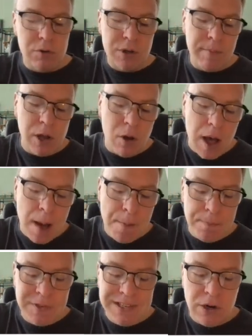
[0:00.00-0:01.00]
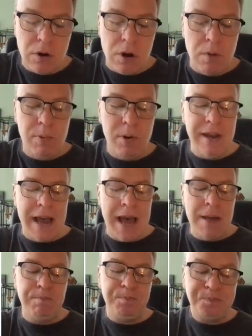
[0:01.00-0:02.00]
So I'm going to go up 0, put a
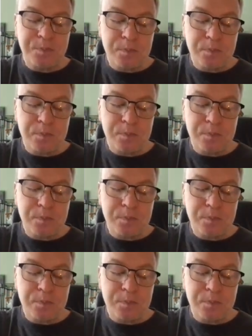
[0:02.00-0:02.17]
dot.